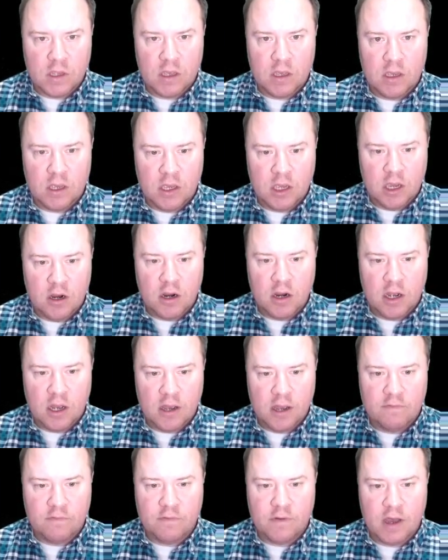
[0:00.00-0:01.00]
here
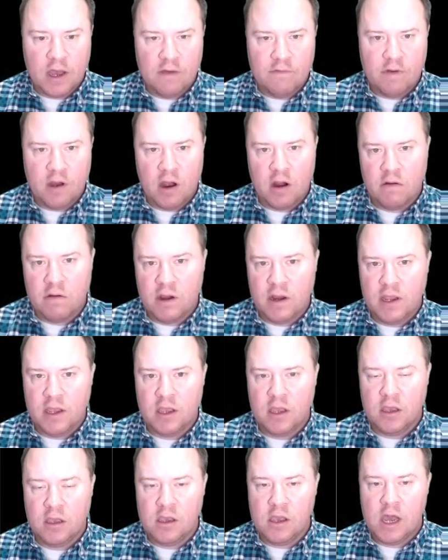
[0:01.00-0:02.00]
I've already
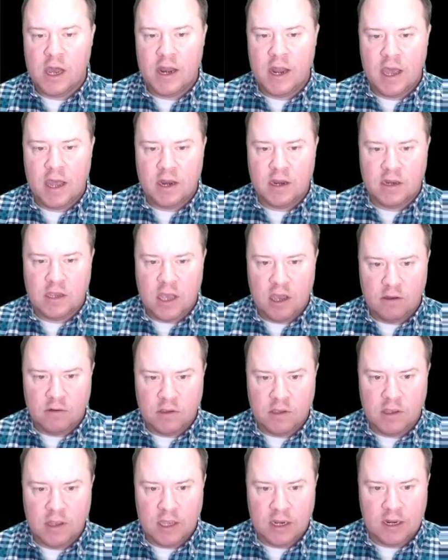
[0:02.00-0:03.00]
gone ahead and
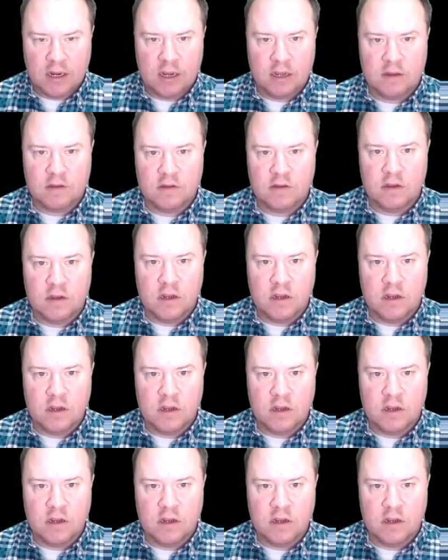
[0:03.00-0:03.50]
calculated it,